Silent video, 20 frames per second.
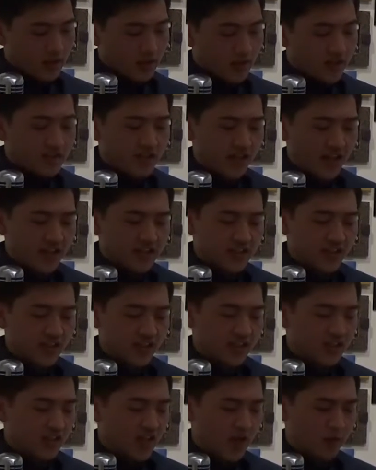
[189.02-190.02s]
Sansan
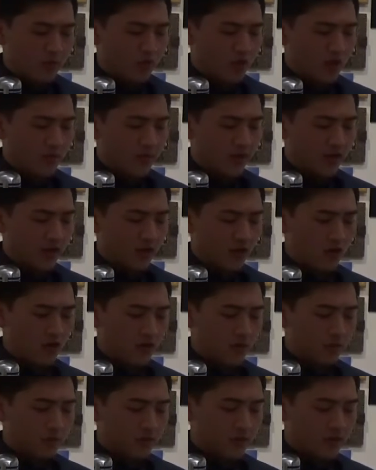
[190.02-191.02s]
stopped rubbing her arm.